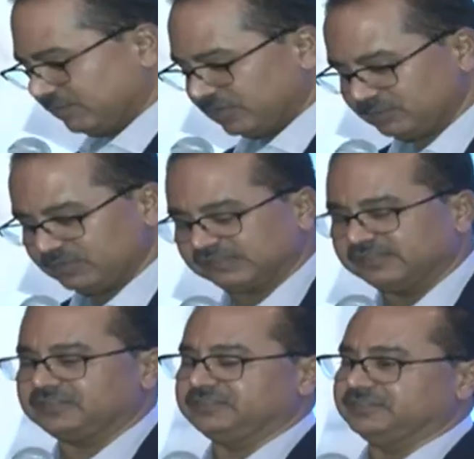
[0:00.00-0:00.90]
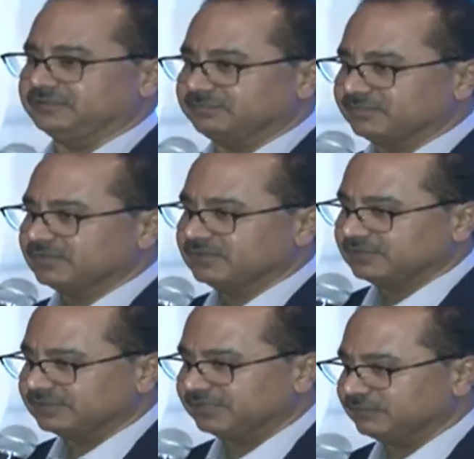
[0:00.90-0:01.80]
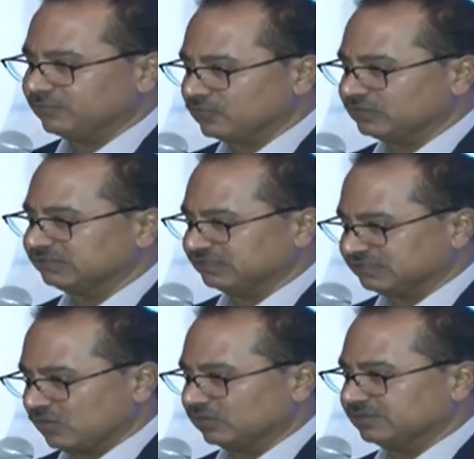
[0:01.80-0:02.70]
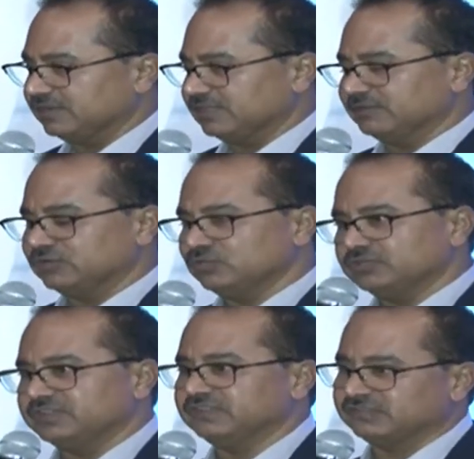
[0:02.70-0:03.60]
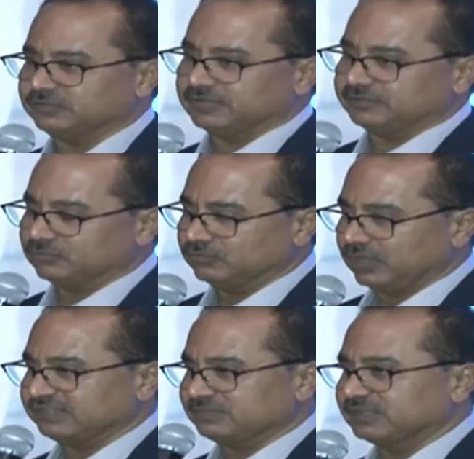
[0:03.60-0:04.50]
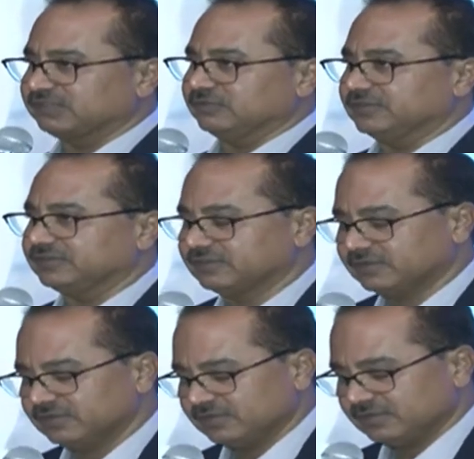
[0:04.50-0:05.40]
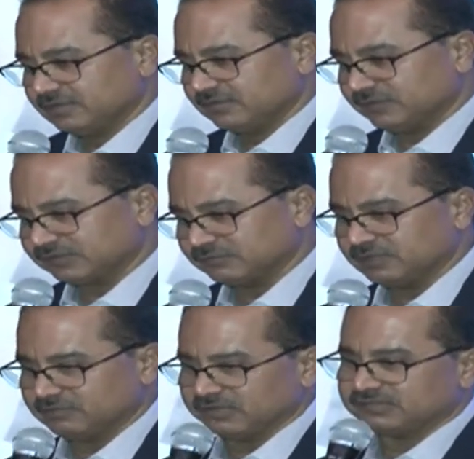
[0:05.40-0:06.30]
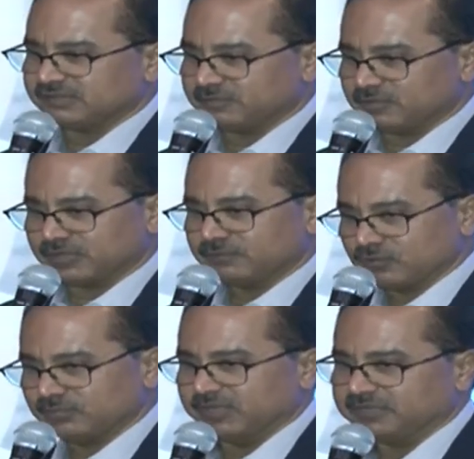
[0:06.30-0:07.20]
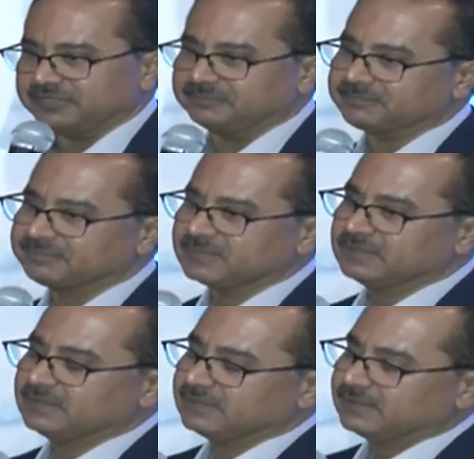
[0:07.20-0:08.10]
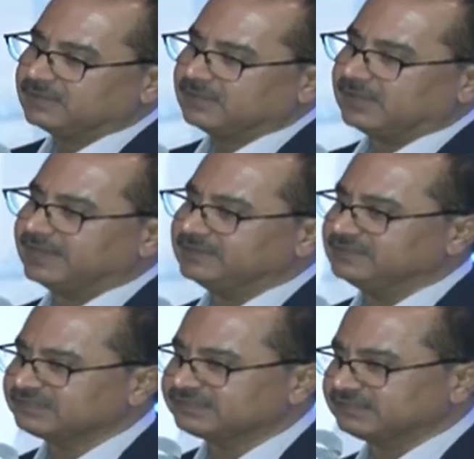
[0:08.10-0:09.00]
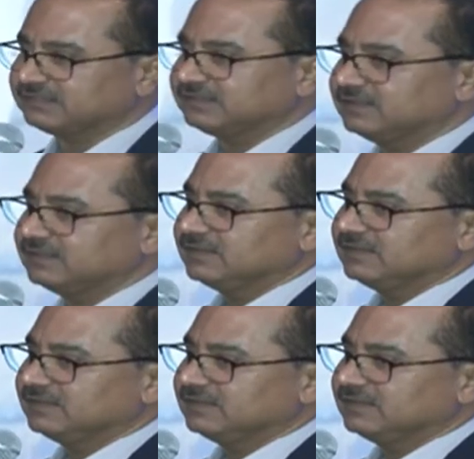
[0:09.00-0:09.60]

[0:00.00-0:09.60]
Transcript: purpose that he really focused us on. And there were two things to it, two aspects to it. The first one was about affordability. Uh, and this